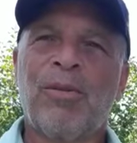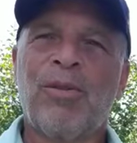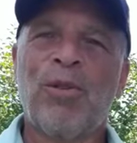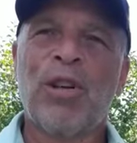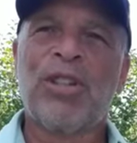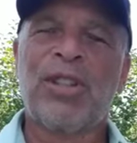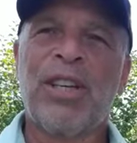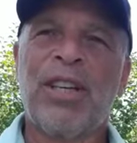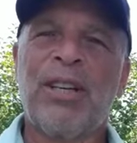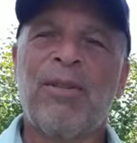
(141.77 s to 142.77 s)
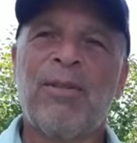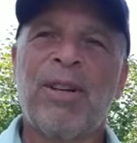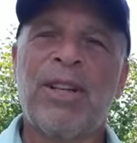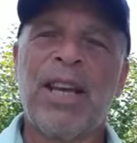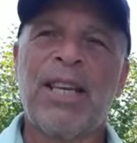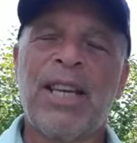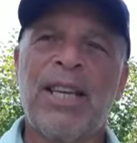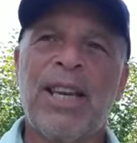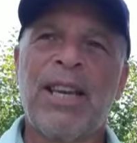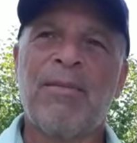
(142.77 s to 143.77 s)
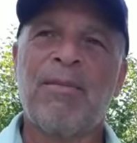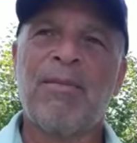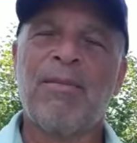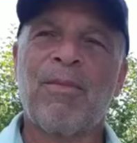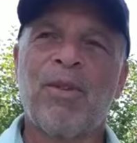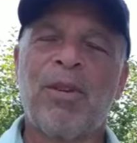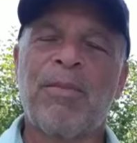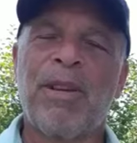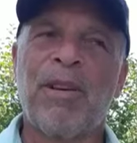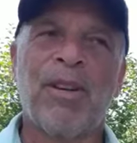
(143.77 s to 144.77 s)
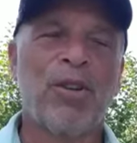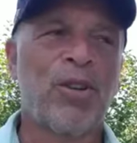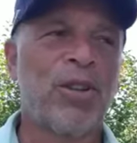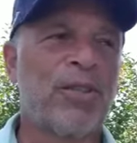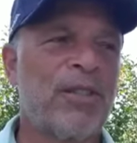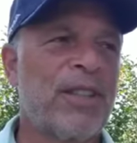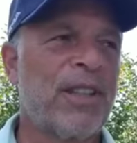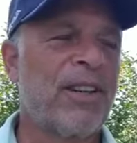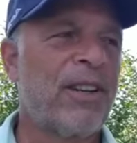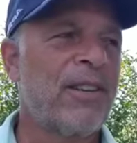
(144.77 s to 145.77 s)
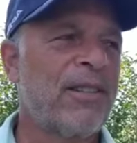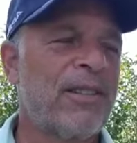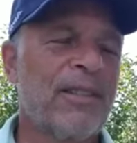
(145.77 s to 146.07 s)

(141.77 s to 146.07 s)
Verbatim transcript: New York City, or the Yankee game. We we'll go to Peter Luger's for dinner.